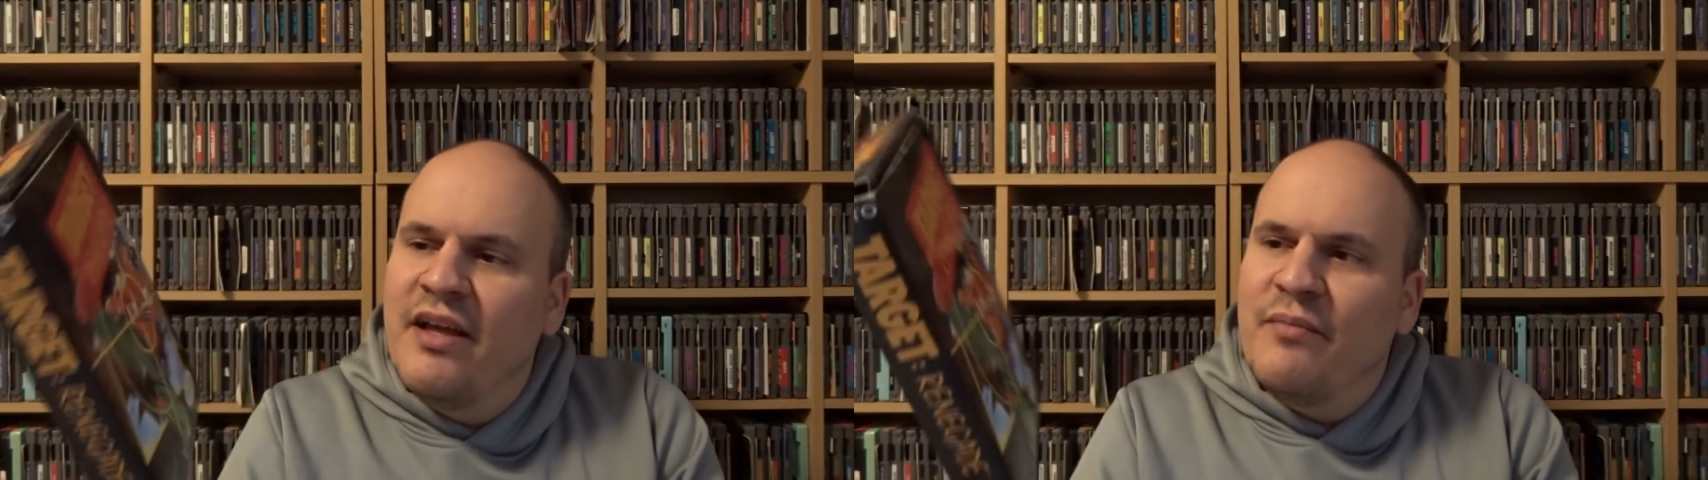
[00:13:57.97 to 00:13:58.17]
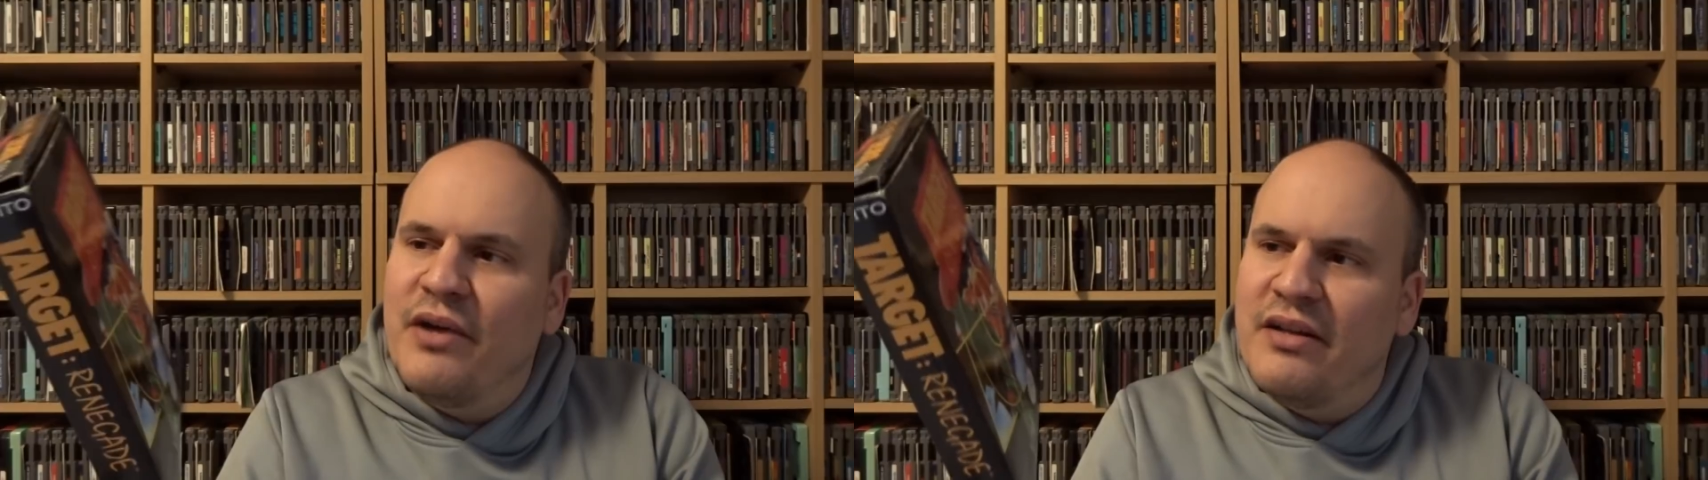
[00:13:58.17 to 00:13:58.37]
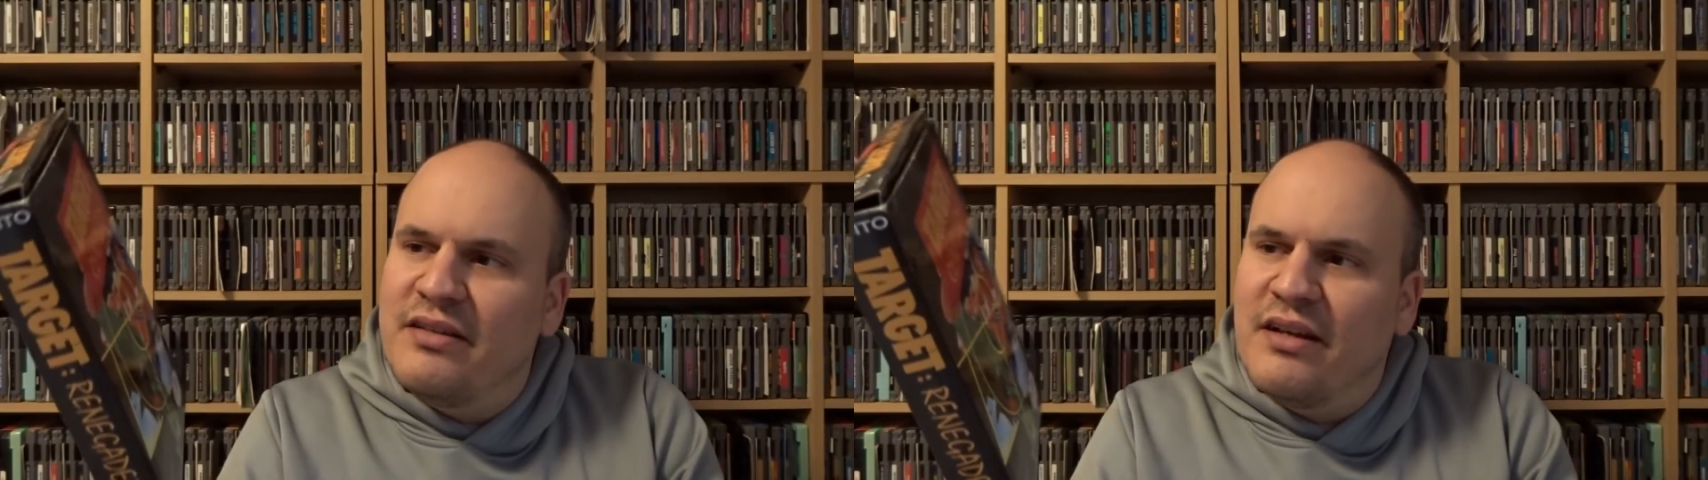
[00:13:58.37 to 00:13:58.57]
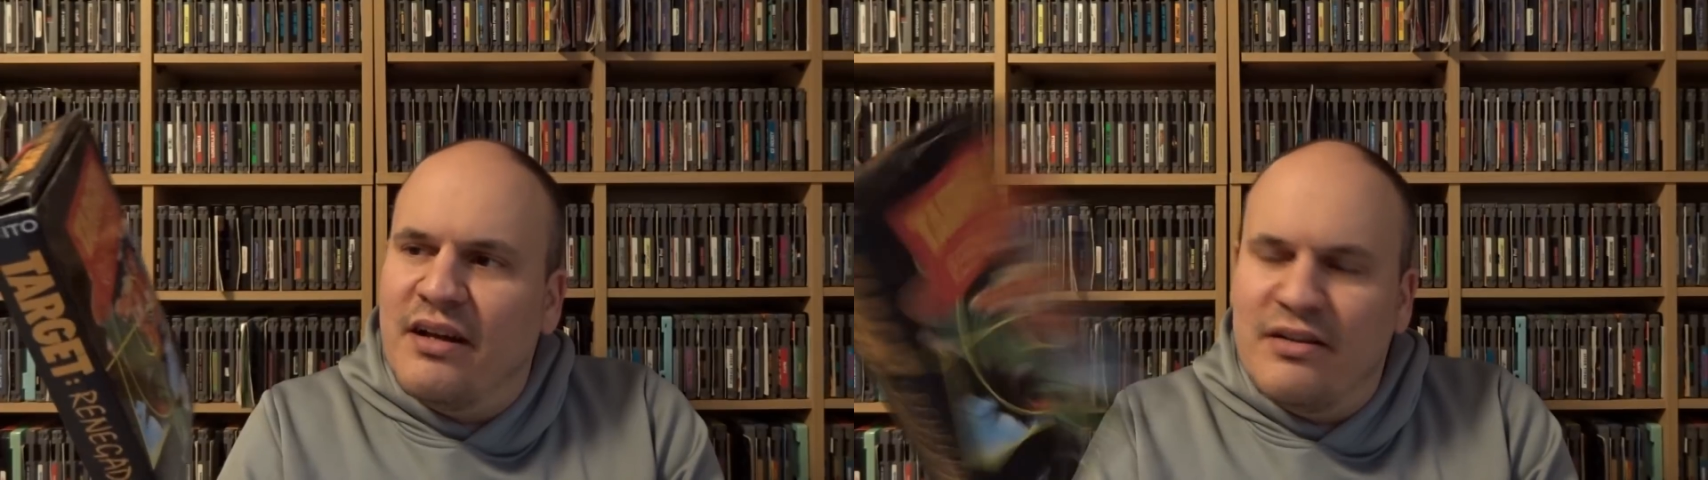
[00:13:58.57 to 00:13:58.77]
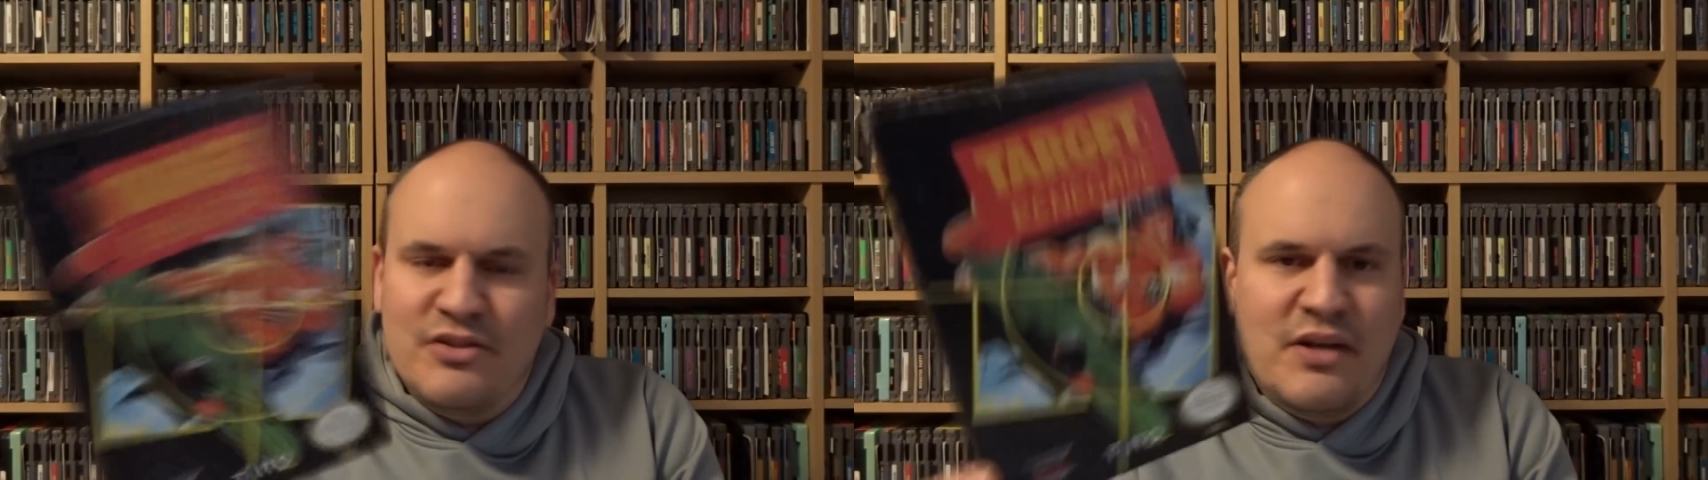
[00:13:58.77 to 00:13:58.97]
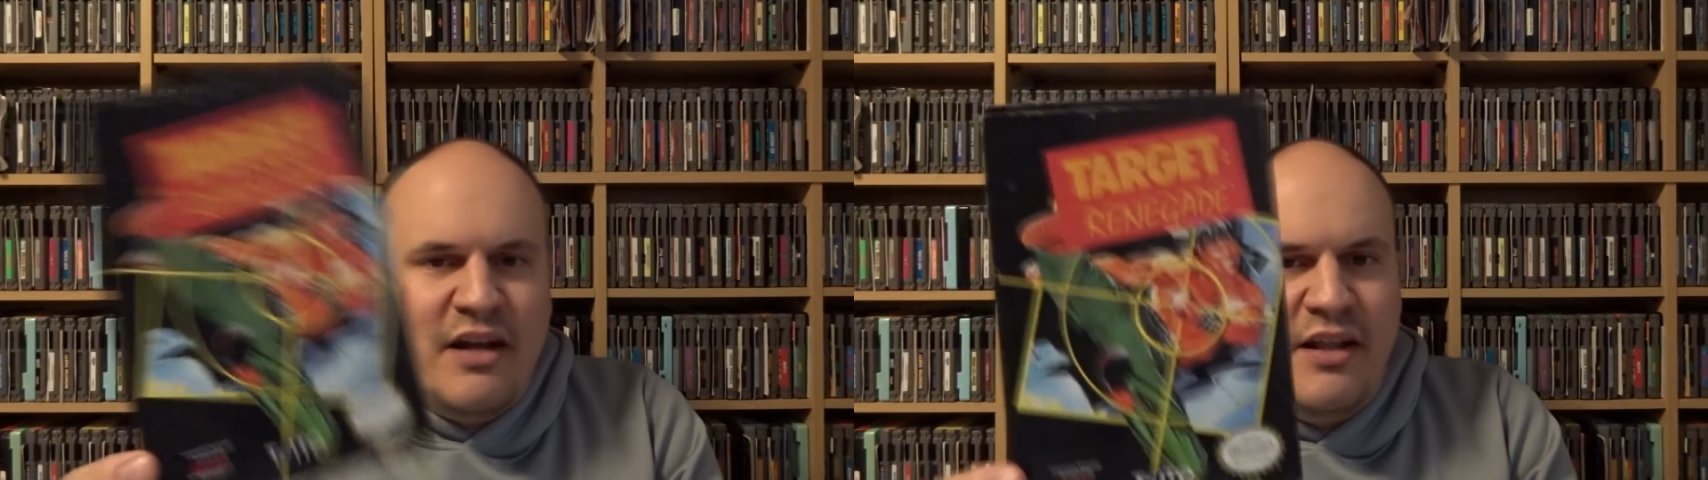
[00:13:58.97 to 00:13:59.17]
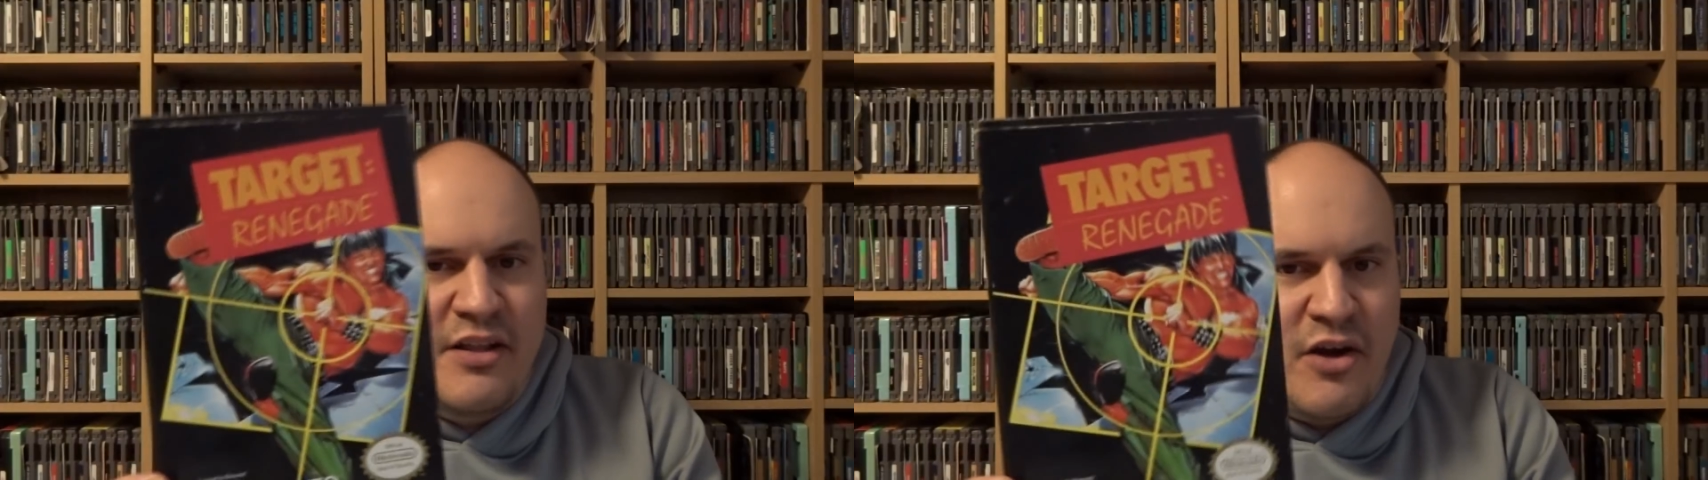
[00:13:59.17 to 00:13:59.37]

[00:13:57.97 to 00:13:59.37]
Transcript: But do kind of like